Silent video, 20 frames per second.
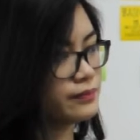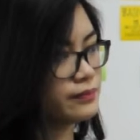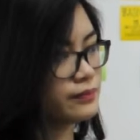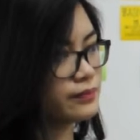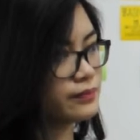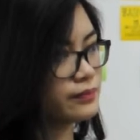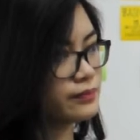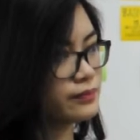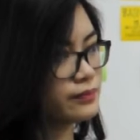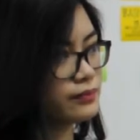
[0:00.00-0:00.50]

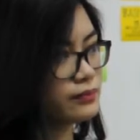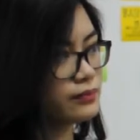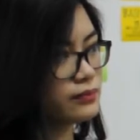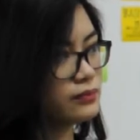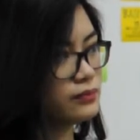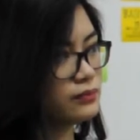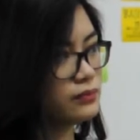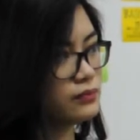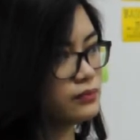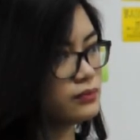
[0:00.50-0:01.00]

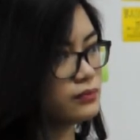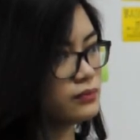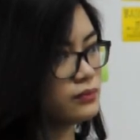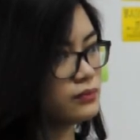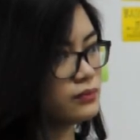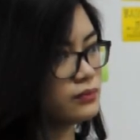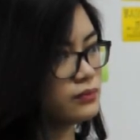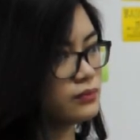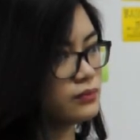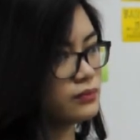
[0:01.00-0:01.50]

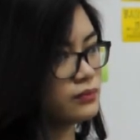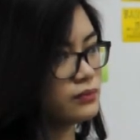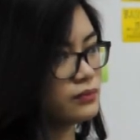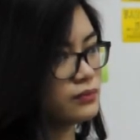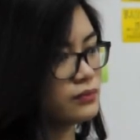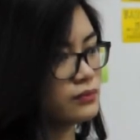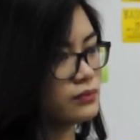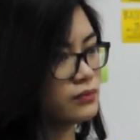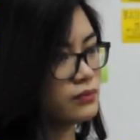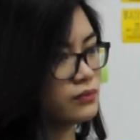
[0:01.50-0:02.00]

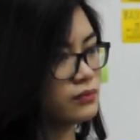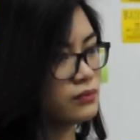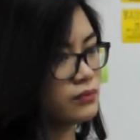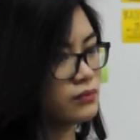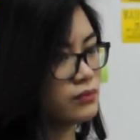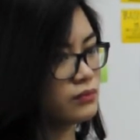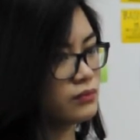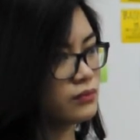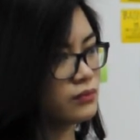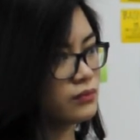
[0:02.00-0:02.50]

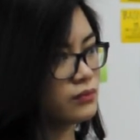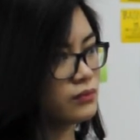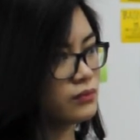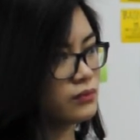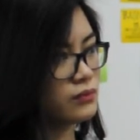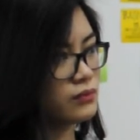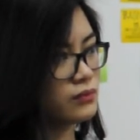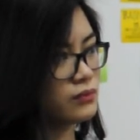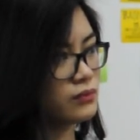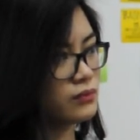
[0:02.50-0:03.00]

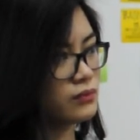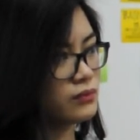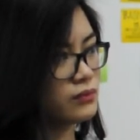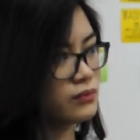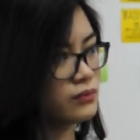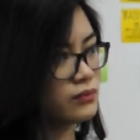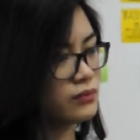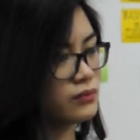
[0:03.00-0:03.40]
[no speech]